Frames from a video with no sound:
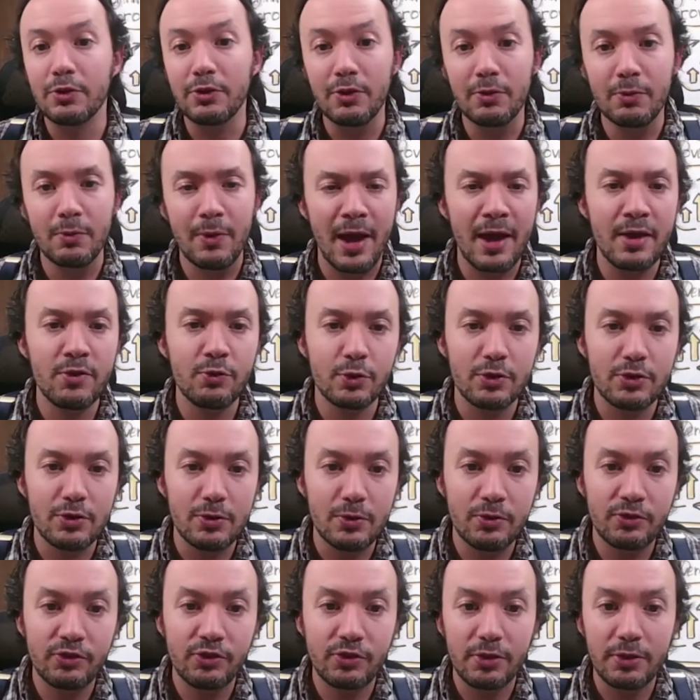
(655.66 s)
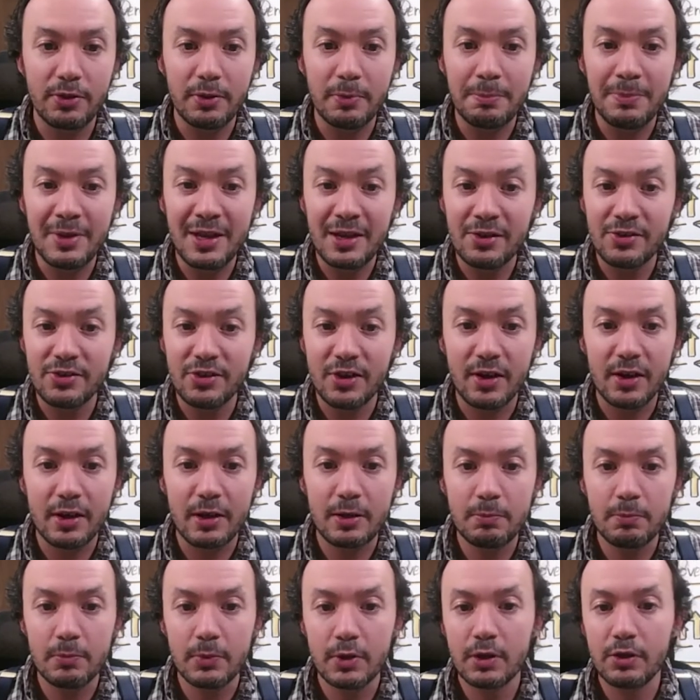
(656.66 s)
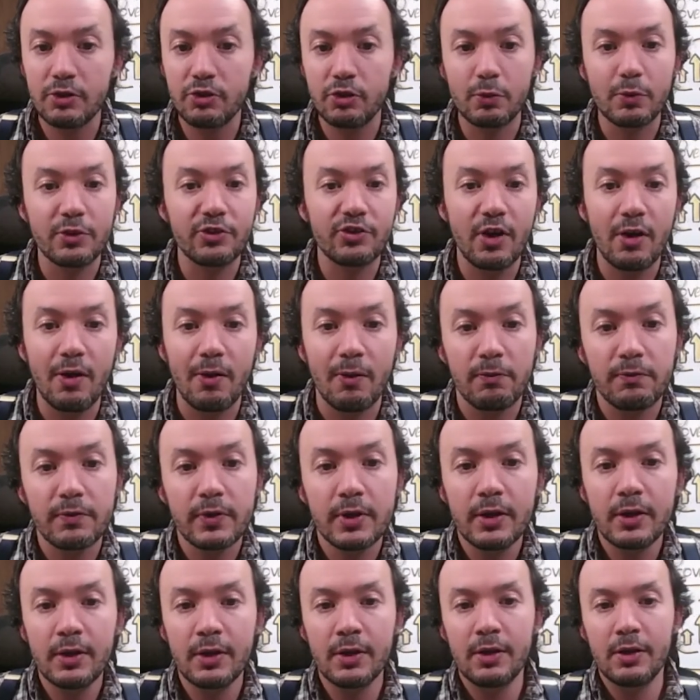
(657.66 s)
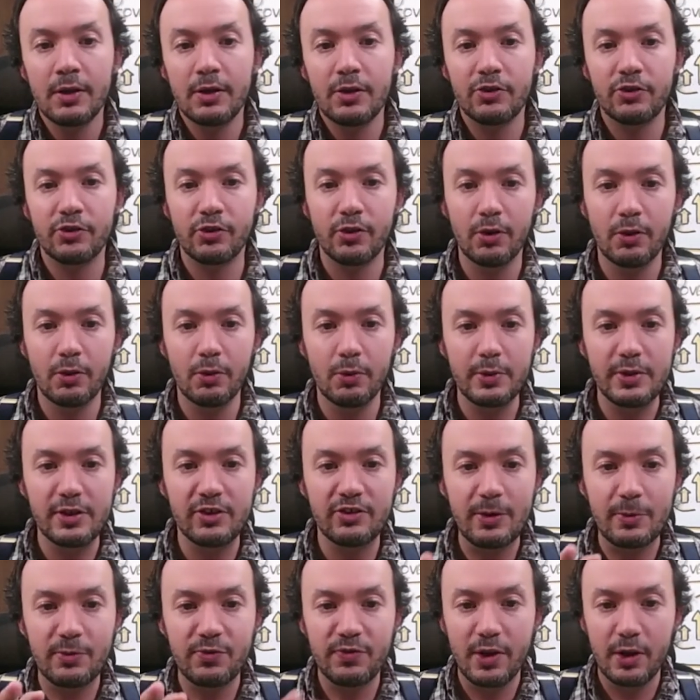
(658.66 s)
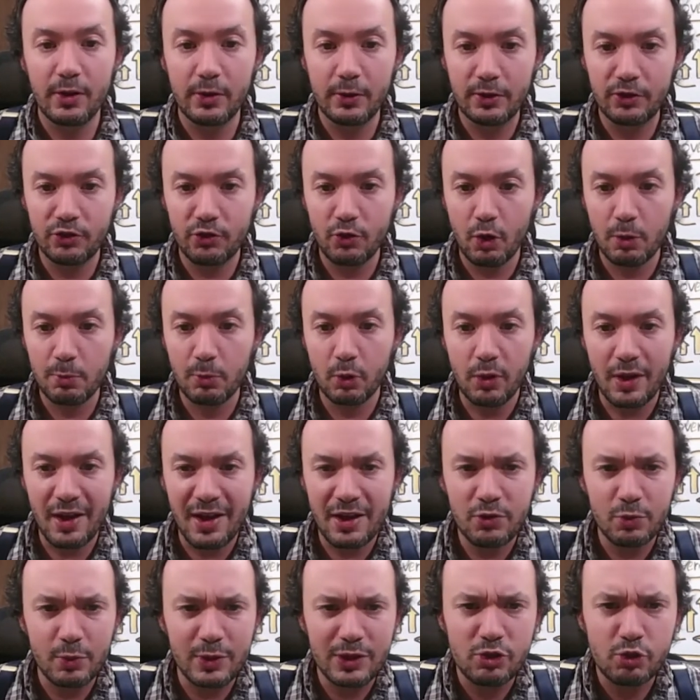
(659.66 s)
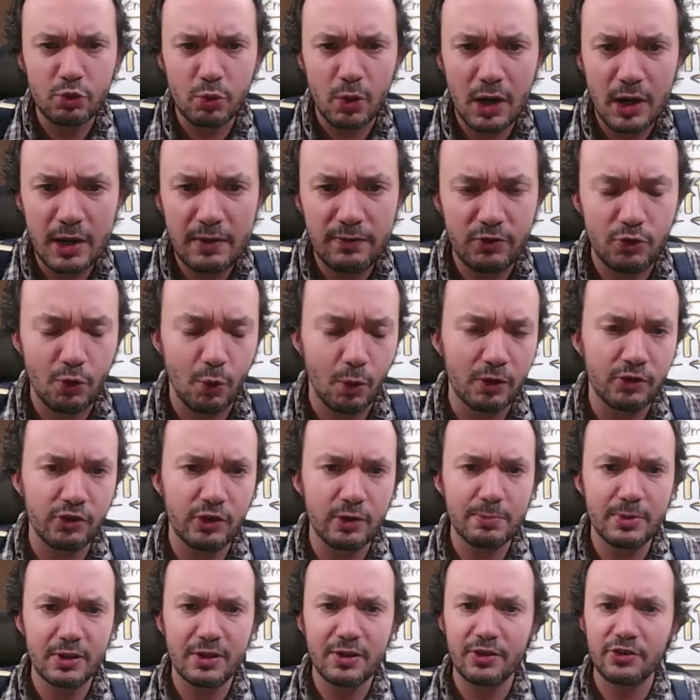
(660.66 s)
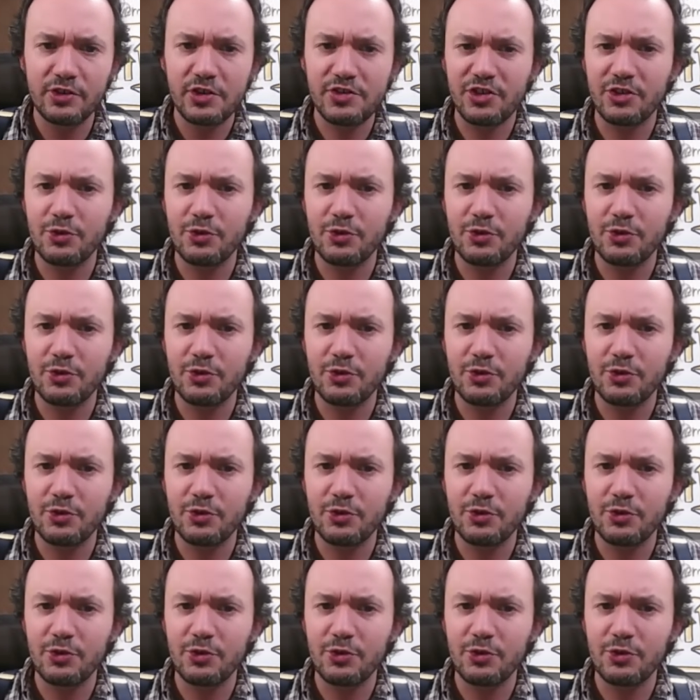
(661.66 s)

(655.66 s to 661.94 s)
and reduce the mean time to resolve. So we accept failure as normal and we drive towards it because this is